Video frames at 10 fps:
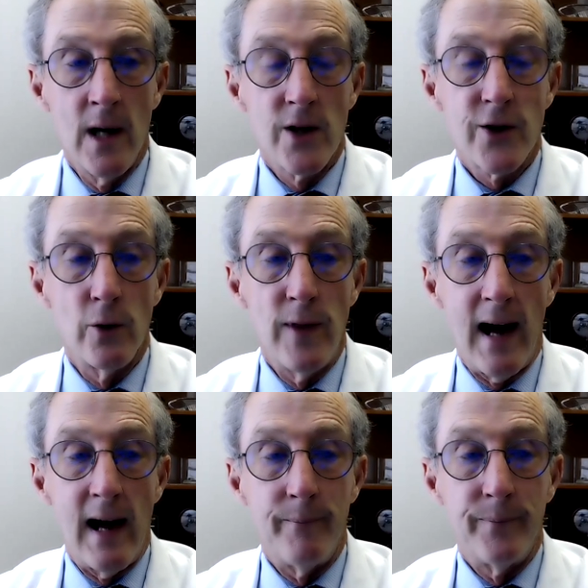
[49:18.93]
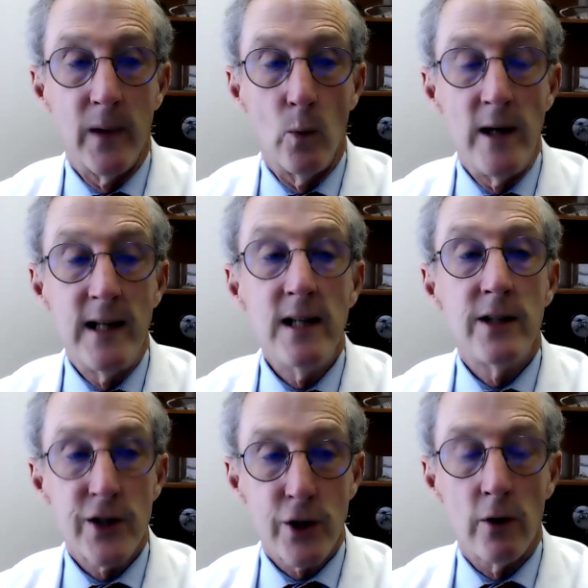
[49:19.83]
so that we didn't
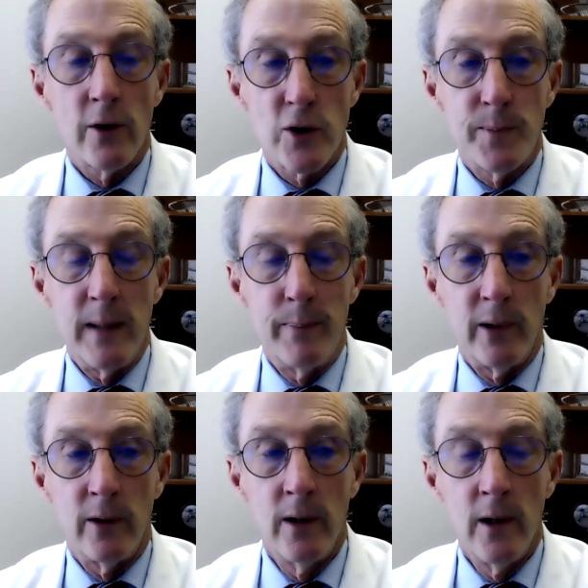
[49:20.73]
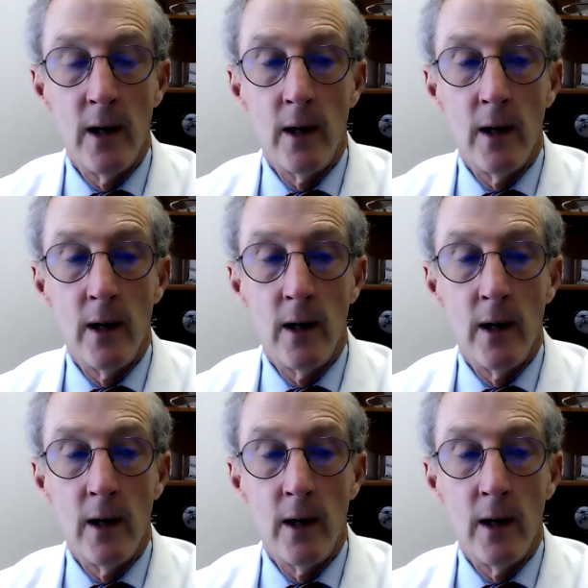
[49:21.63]
discourage people